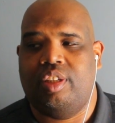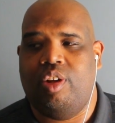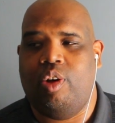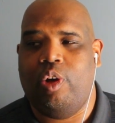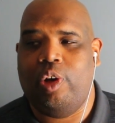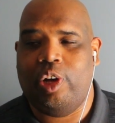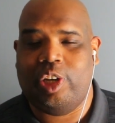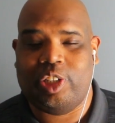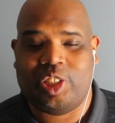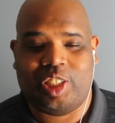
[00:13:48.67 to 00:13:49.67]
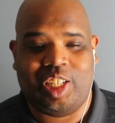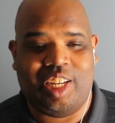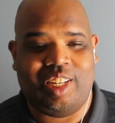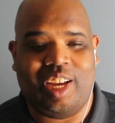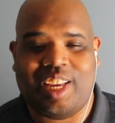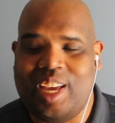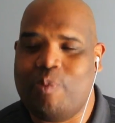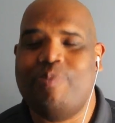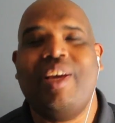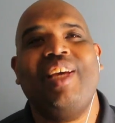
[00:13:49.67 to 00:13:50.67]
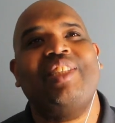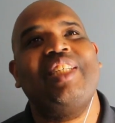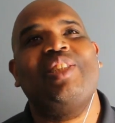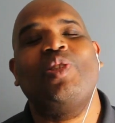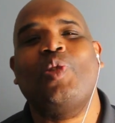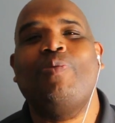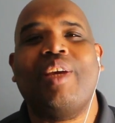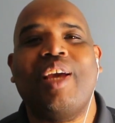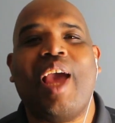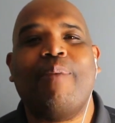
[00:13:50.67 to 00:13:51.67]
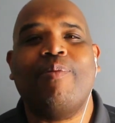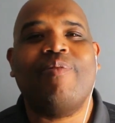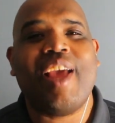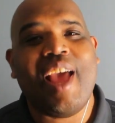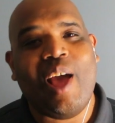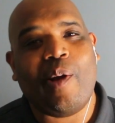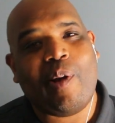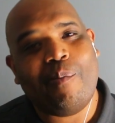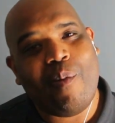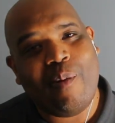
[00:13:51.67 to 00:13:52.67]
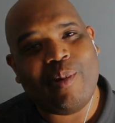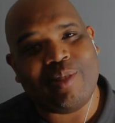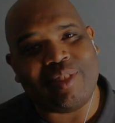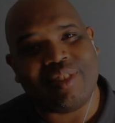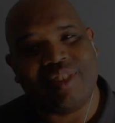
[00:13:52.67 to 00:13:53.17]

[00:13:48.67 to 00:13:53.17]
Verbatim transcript: Oh shit! I can't. Man, season two, make it happen now. Come on.